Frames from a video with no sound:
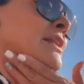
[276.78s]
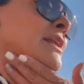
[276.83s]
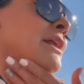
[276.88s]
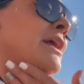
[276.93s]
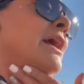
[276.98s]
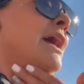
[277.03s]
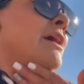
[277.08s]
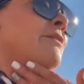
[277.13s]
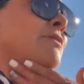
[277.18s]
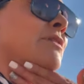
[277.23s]
that
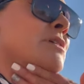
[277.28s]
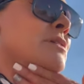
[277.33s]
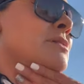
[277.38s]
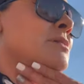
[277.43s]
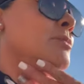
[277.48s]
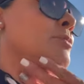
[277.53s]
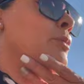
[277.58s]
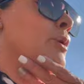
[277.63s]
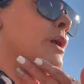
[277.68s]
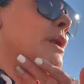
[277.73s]
I haven't
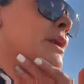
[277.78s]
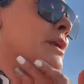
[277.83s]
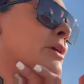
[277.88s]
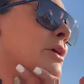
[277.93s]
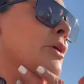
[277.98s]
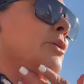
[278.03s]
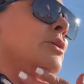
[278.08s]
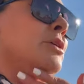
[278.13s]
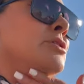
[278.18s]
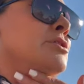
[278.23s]
wanted to
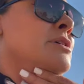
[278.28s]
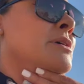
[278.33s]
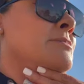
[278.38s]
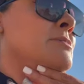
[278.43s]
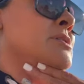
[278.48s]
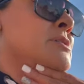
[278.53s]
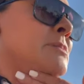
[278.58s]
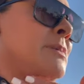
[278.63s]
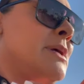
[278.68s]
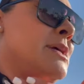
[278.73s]
go to the gym
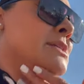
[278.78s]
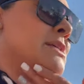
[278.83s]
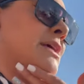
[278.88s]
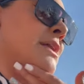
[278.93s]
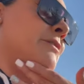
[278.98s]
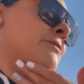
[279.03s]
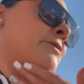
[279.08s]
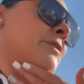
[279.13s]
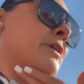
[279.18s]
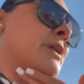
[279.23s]
just because I
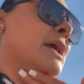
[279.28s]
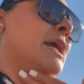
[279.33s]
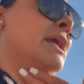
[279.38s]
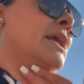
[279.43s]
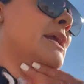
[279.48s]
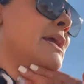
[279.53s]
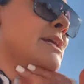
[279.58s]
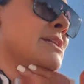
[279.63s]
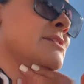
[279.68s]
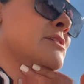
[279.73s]
didn't feel like
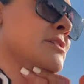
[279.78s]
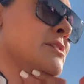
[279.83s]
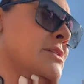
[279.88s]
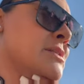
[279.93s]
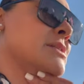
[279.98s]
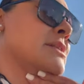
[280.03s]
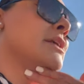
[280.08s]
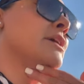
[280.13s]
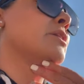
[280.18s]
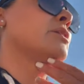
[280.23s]
it. It's
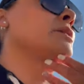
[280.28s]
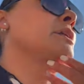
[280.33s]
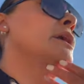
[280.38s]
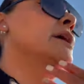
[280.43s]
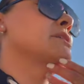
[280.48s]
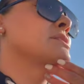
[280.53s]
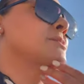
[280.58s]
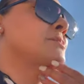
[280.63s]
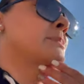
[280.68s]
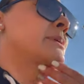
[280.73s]
just literally
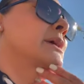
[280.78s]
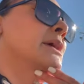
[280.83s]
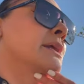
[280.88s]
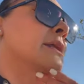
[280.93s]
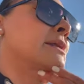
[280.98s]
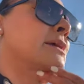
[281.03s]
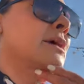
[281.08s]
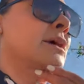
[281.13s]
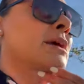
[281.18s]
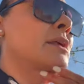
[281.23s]
it's
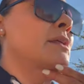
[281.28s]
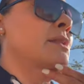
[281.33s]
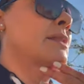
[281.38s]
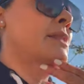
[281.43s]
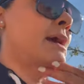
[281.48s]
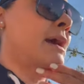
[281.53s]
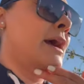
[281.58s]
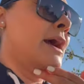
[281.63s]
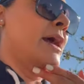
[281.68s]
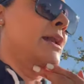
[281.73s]
been
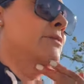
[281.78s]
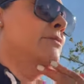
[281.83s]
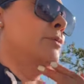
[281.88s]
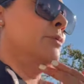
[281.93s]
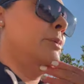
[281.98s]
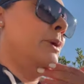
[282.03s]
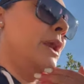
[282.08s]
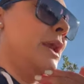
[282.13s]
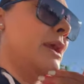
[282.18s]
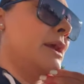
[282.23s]
that kind of a
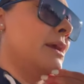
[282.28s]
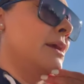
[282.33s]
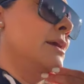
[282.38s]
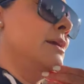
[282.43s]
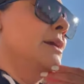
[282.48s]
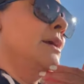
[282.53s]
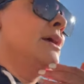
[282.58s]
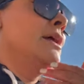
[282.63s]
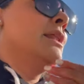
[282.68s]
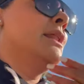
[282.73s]
week.
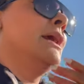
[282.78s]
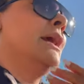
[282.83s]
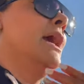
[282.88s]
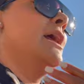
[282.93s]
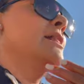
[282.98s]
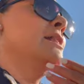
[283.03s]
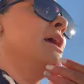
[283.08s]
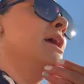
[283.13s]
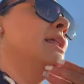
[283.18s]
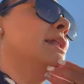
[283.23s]
Like I
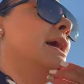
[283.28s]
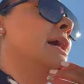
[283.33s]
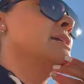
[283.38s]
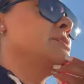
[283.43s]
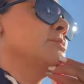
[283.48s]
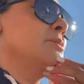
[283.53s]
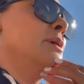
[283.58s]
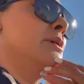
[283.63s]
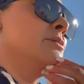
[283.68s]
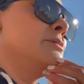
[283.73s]
thought
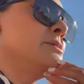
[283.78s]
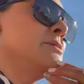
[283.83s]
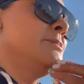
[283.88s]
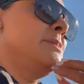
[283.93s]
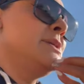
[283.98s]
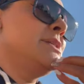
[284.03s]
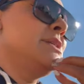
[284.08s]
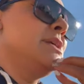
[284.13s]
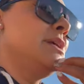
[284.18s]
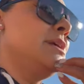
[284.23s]
last week was
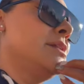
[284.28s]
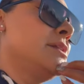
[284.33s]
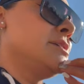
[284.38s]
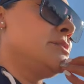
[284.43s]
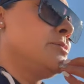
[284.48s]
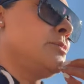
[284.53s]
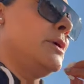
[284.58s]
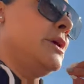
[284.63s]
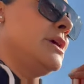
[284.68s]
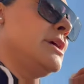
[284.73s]
busy.
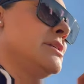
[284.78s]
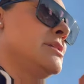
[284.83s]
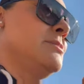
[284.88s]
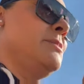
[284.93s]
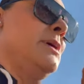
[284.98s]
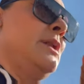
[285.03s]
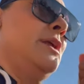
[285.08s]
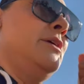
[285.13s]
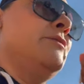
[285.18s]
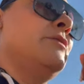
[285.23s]
This week has
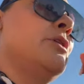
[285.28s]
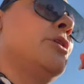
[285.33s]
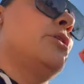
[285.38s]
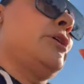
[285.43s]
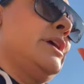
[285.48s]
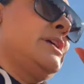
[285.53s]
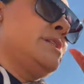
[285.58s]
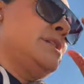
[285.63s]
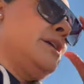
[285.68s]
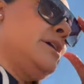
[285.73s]
been even
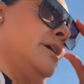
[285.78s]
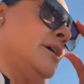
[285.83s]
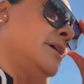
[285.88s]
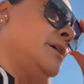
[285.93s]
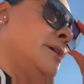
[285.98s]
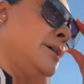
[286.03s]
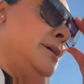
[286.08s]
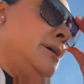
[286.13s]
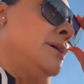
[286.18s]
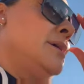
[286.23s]
crazier.
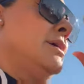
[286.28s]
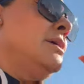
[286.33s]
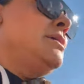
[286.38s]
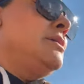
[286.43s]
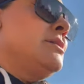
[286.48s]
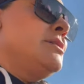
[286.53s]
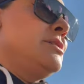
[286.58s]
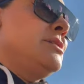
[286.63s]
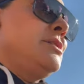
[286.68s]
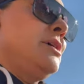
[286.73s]

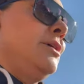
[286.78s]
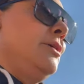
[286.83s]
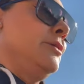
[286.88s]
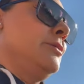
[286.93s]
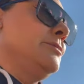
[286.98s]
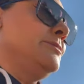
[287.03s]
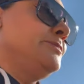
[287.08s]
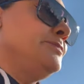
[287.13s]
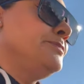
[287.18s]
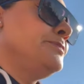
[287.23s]
So,